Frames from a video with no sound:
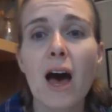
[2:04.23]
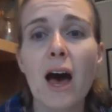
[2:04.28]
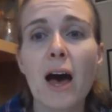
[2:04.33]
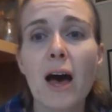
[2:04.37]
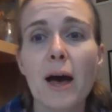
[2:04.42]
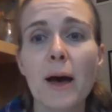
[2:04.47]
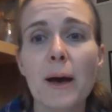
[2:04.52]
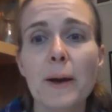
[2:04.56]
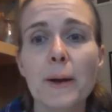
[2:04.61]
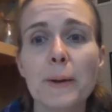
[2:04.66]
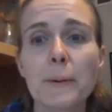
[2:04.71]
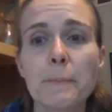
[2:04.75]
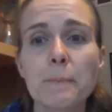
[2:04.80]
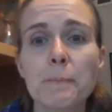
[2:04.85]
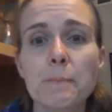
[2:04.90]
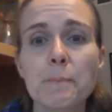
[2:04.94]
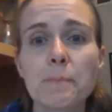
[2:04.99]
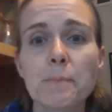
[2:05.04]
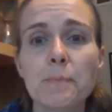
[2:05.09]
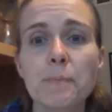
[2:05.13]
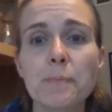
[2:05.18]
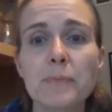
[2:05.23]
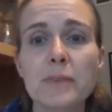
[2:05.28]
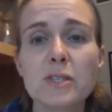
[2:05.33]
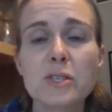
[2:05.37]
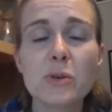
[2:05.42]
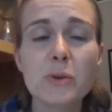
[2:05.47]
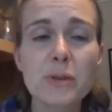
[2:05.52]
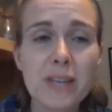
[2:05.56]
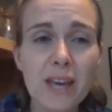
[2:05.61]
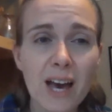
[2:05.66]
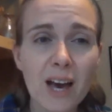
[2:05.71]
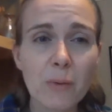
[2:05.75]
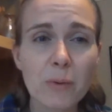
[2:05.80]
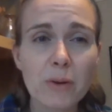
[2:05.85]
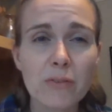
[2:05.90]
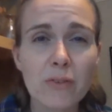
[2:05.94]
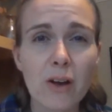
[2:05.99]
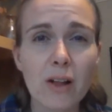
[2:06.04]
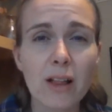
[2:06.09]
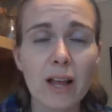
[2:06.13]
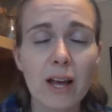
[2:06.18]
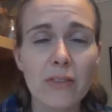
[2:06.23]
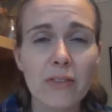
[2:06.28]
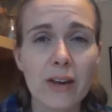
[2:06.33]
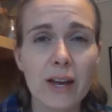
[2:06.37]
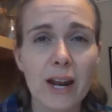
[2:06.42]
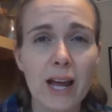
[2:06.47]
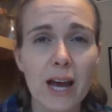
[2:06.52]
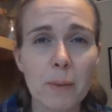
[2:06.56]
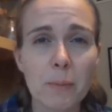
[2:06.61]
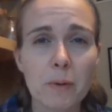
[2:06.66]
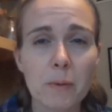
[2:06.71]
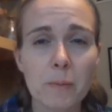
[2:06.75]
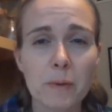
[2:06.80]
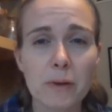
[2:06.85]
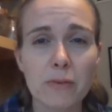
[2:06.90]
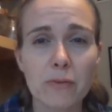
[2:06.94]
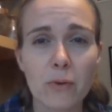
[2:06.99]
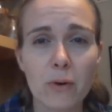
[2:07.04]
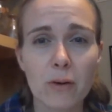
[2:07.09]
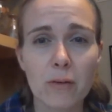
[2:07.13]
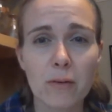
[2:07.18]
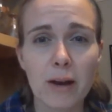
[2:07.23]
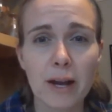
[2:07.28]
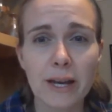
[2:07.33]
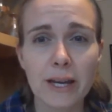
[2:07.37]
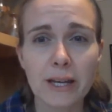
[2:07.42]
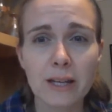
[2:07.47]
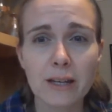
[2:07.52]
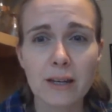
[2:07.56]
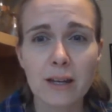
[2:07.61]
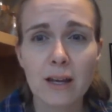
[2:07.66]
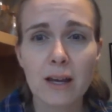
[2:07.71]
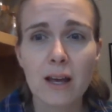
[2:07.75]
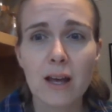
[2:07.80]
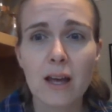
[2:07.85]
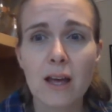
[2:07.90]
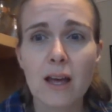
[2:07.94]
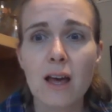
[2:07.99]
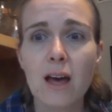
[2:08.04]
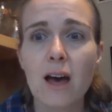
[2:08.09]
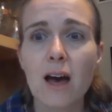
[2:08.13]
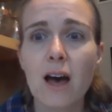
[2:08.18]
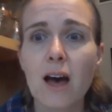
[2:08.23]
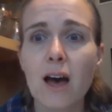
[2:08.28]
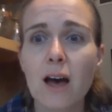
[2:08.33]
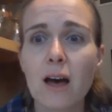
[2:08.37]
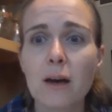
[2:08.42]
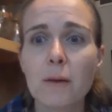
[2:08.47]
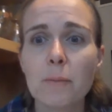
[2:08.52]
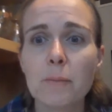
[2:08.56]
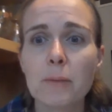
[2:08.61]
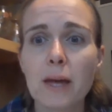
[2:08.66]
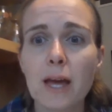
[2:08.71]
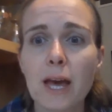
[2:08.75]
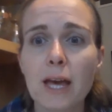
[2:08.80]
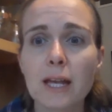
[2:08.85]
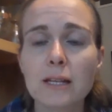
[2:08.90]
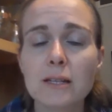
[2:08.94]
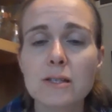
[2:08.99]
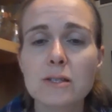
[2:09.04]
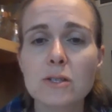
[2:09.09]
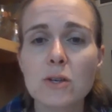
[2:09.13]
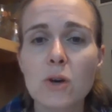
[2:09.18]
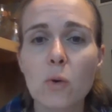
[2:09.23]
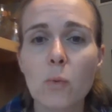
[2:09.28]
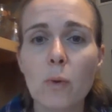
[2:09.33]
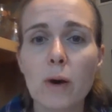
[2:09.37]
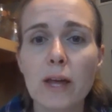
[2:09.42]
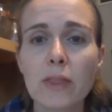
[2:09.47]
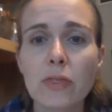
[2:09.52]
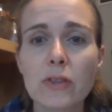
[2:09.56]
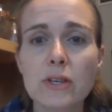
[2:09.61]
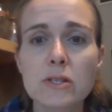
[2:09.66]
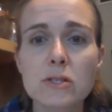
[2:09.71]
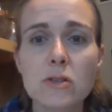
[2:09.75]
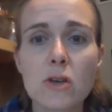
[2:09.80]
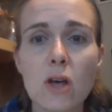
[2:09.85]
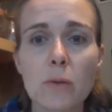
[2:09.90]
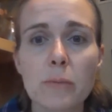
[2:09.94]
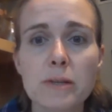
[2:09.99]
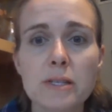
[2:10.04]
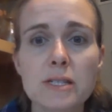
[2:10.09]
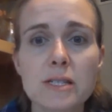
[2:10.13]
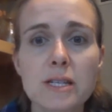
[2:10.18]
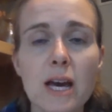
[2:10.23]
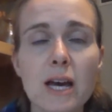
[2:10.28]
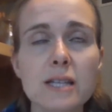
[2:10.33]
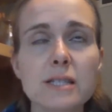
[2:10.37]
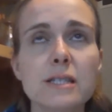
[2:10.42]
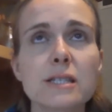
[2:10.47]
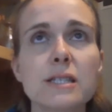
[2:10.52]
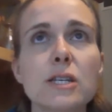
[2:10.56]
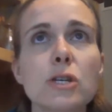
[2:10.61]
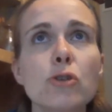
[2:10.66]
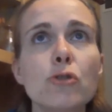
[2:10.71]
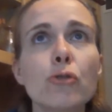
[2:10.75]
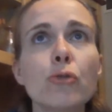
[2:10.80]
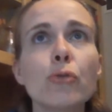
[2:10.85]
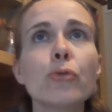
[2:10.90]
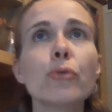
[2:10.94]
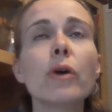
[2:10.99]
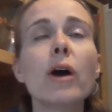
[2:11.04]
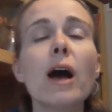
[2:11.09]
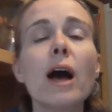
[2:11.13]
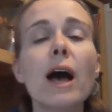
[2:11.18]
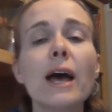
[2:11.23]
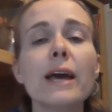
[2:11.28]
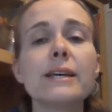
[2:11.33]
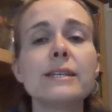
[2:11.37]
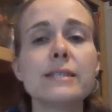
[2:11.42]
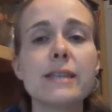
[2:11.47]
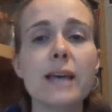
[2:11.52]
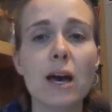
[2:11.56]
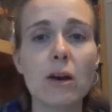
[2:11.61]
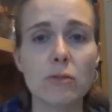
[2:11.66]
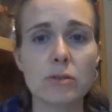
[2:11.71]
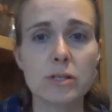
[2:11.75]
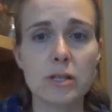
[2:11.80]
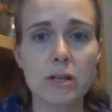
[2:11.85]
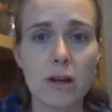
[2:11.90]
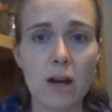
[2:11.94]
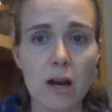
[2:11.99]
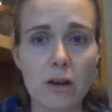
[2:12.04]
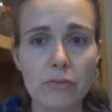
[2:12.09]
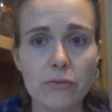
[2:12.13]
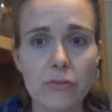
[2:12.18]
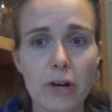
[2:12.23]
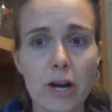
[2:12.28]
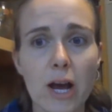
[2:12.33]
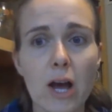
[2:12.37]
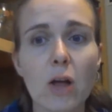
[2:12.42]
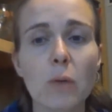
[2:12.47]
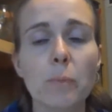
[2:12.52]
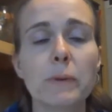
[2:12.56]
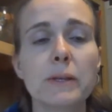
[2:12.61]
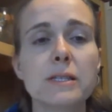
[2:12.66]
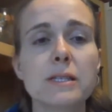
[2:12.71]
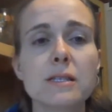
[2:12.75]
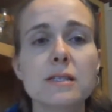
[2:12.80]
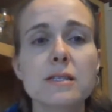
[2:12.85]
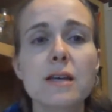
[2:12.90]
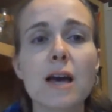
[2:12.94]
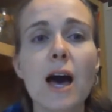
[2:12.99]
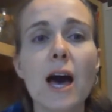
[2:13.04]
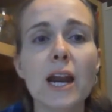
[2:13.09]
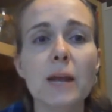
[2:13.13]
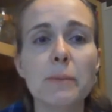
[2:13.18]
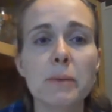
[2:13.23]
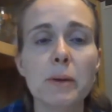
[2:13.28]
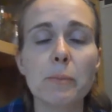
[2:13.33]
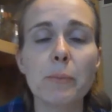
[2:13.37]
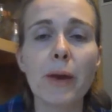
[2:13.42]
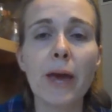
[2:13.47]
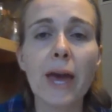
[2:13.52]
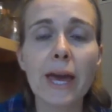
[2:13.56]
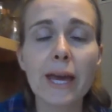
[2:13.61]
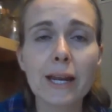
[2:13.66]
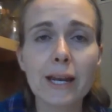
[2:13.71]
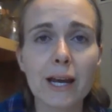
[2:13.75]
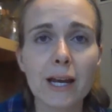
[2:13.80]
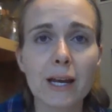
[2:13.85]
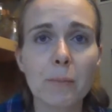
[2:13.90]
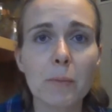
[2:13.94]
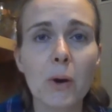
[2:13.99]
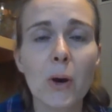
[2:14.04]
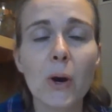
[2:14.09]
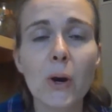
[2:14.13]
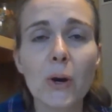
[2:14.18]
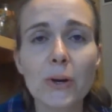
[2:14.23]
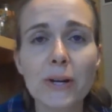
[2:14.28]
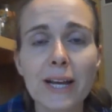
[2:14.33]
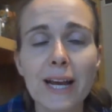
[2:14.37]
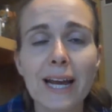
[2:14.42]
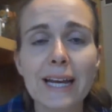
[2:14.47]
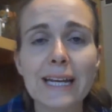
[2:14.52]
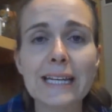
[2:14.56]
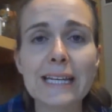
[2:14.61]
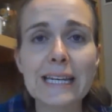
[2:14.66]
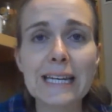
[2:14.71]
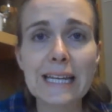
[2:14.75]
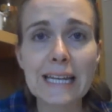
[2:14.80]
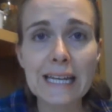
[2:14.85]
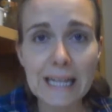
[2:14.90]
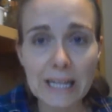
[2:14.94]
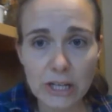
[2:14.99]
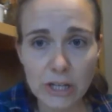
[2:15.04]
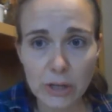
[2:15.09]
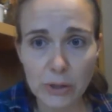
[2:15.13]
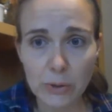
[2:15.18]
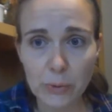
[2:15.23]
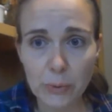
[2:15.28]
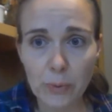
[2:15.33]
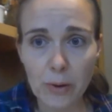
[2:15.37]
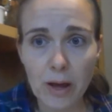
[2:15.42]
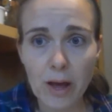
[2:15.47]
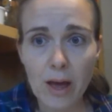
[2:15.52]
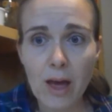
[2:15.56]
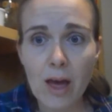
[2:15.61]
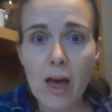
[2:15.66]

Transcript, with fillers: Um, so yeah, we've all had that happen before, right? Um, and so what this psalmist does is he cries out to God for help and says, God, I'm in pain. I am hurting. I need you.